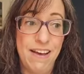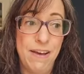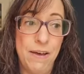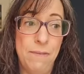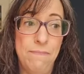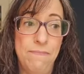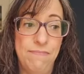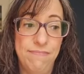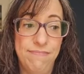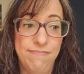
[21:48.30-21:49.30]
um,
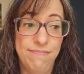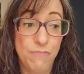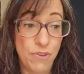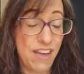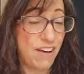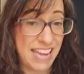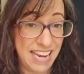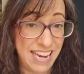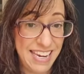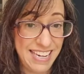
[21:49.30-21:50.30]
without
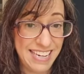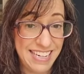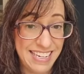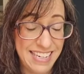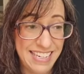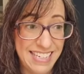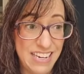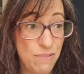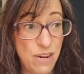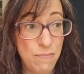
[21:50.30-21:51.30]
eating.
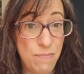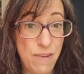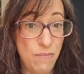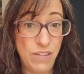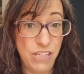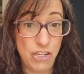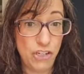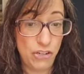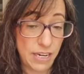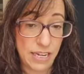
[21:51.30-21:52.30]
It, it, it really
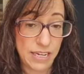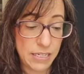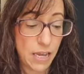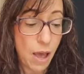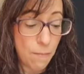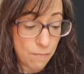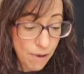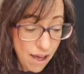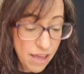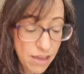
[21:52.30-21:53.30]
shouldn't.
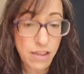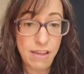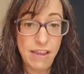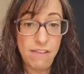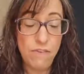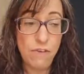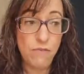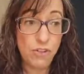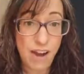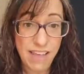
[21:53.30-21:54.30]
But if you've
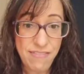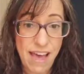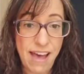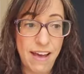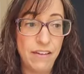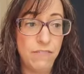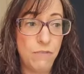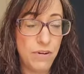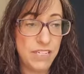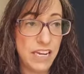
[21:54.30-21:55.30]
tried that
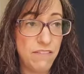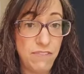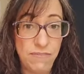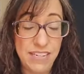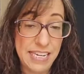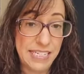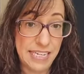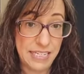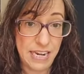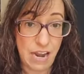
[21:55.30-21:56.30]
14, 15,
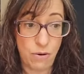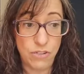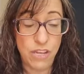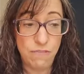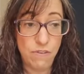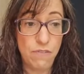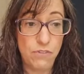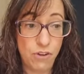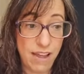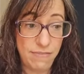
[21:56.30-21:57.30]
16 hours, if you've
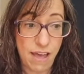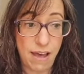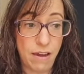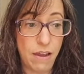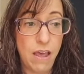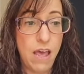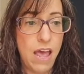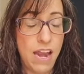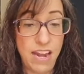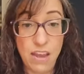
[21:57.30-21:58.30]
tried that
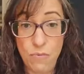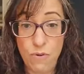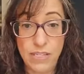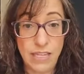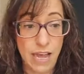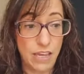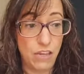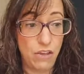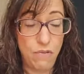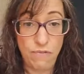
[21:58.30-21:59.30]
and it was
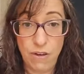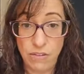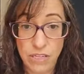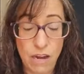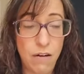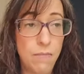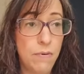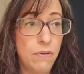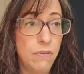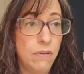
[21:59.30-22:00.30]
like you felt
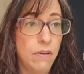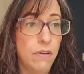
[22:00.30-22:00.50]
terrible,